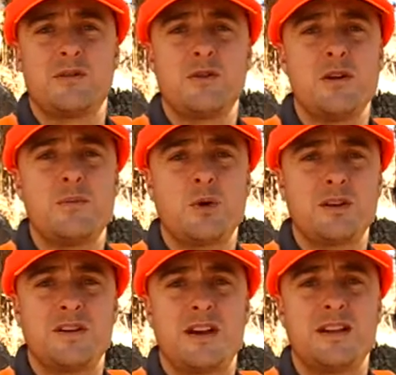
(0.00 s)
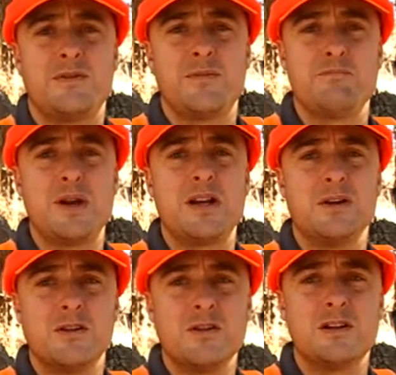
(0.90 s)
Creedmoor to take an even
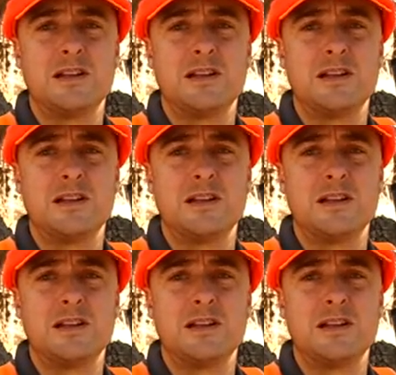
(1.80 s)
bigger